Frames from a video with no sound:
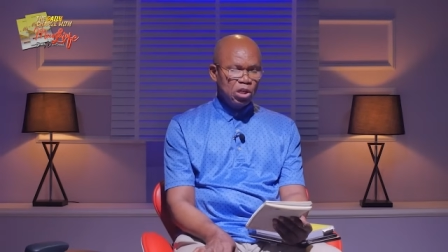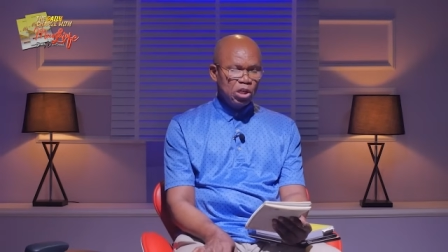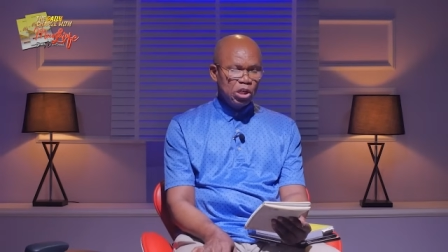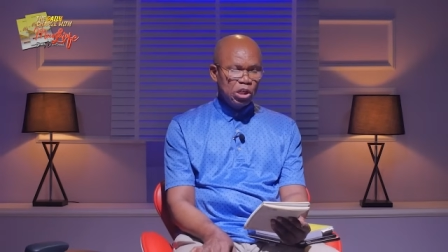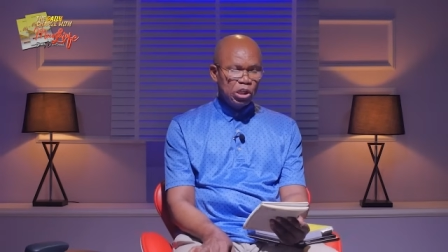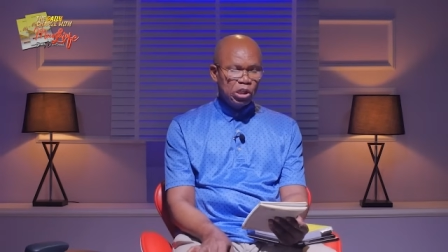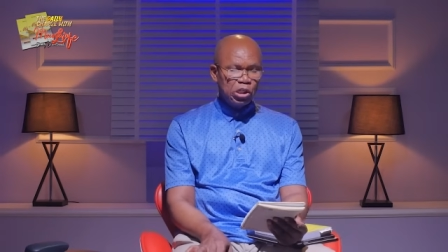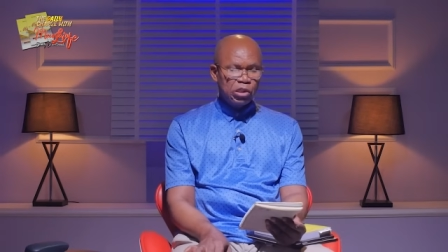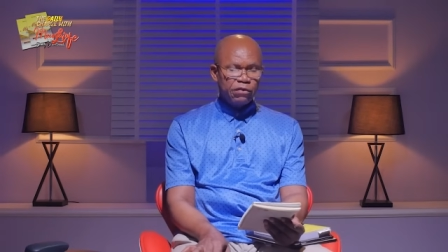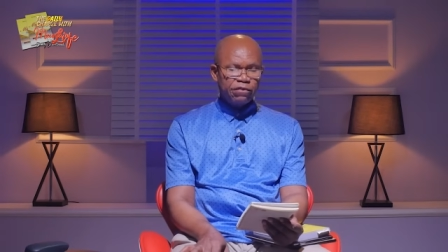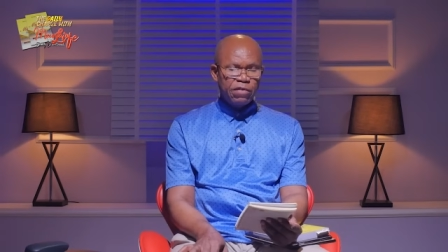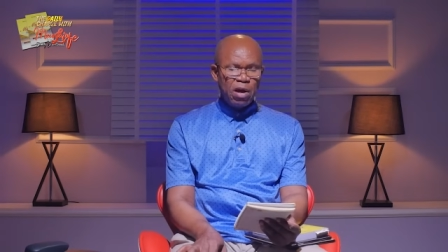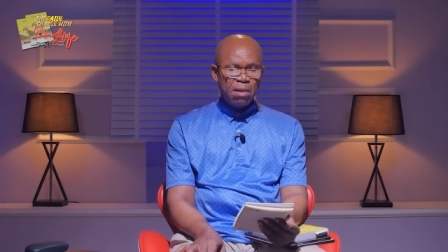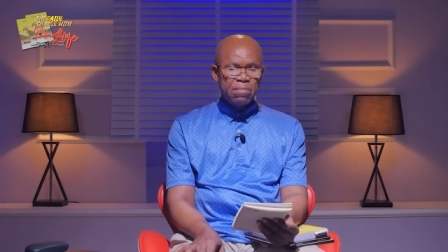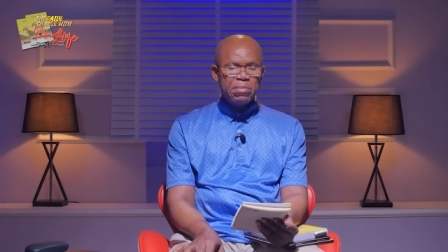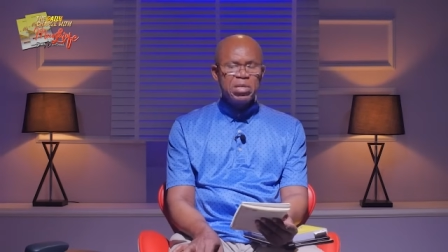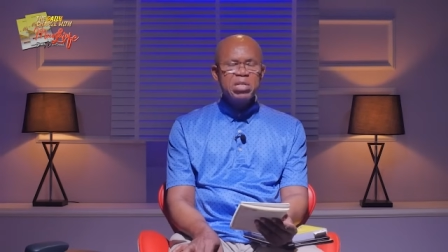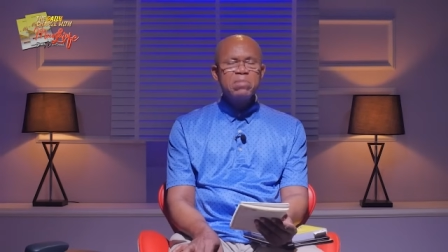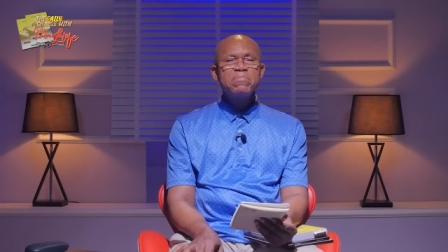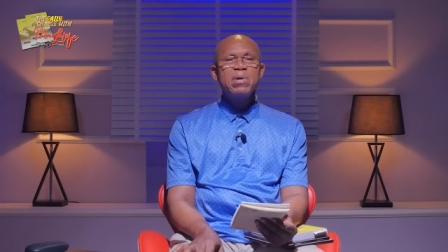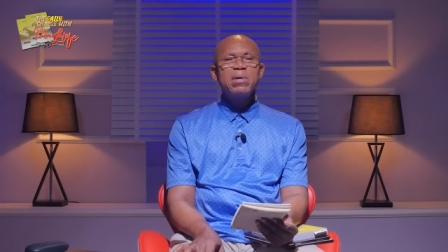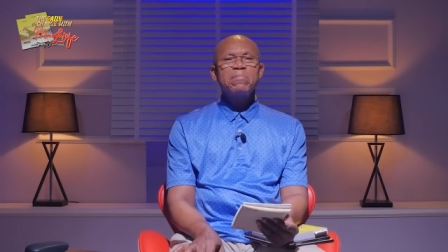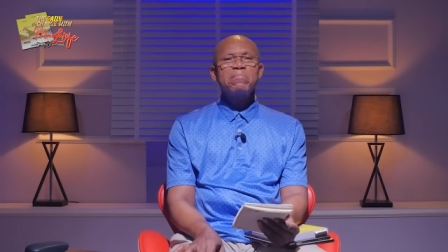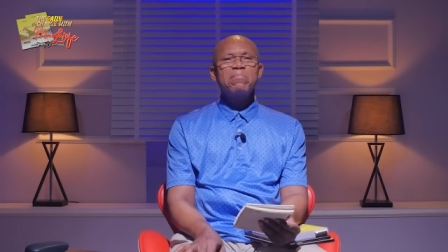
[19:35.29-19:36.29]
his
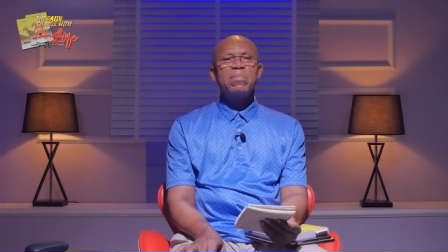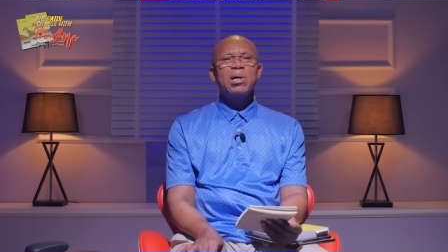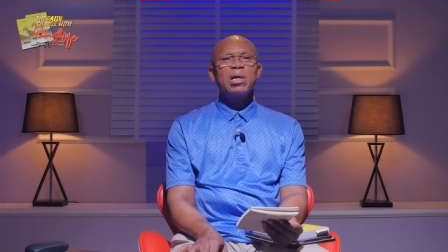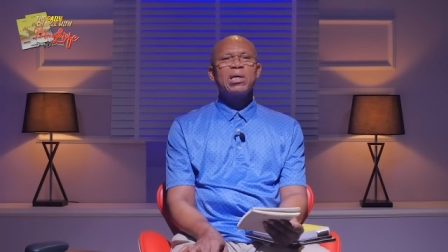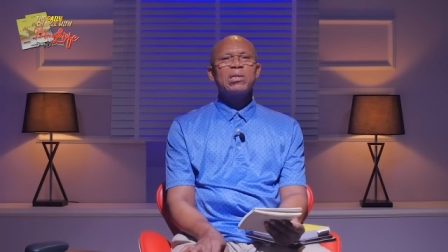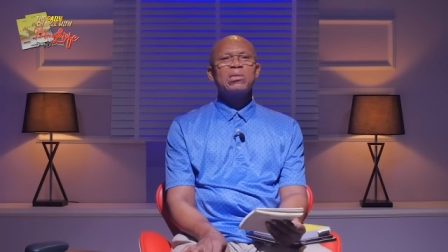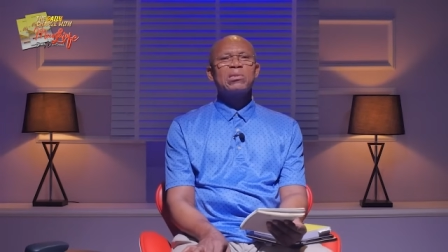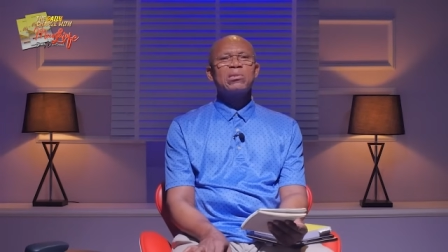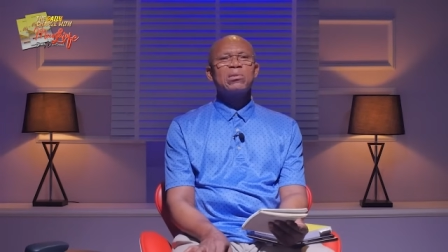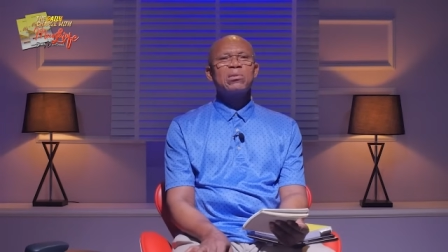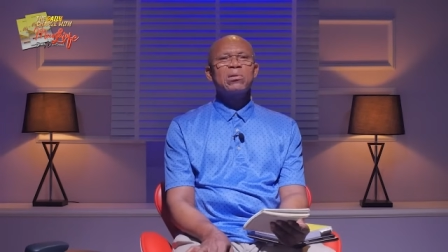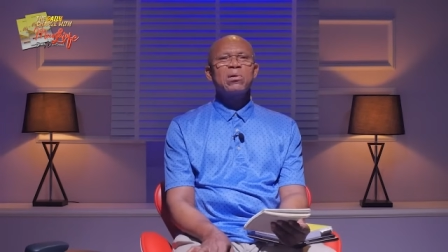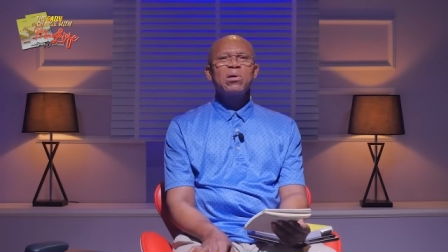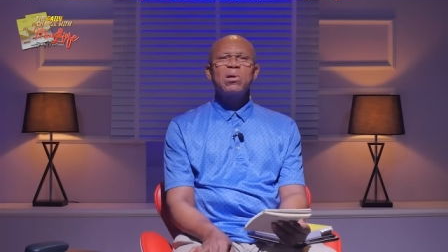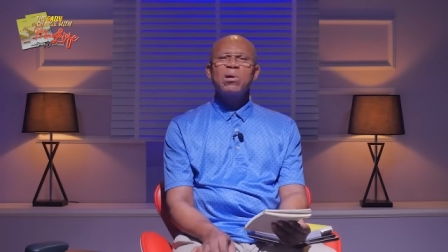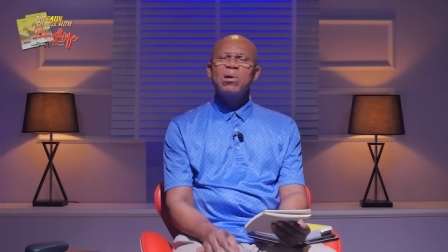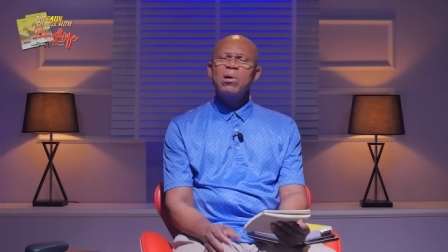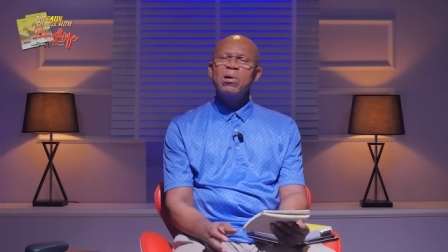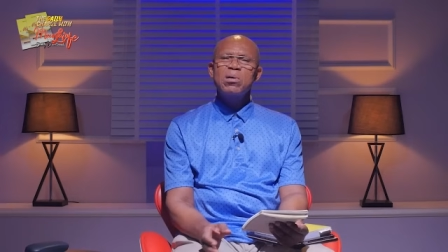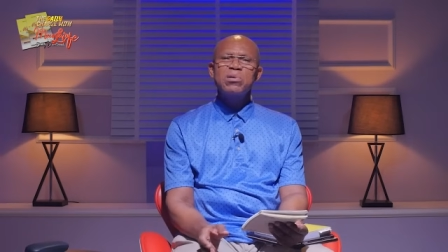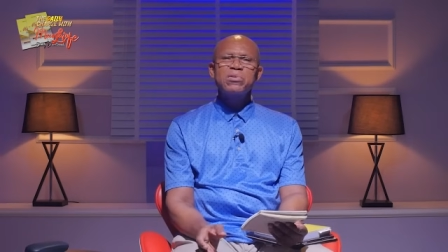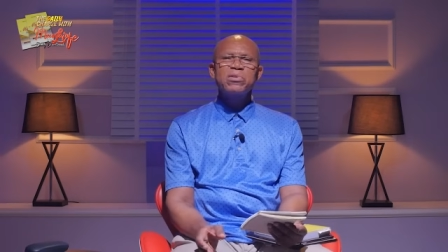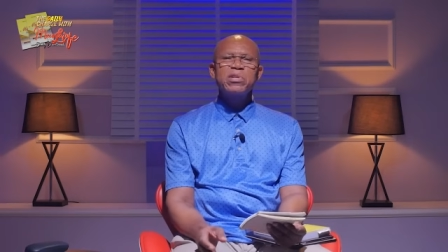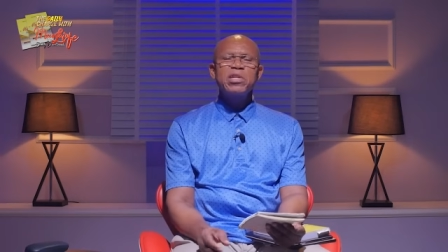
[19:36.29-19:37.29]
family members
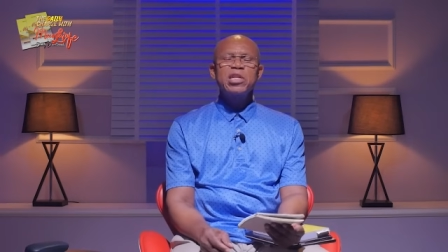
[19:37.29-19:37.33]
or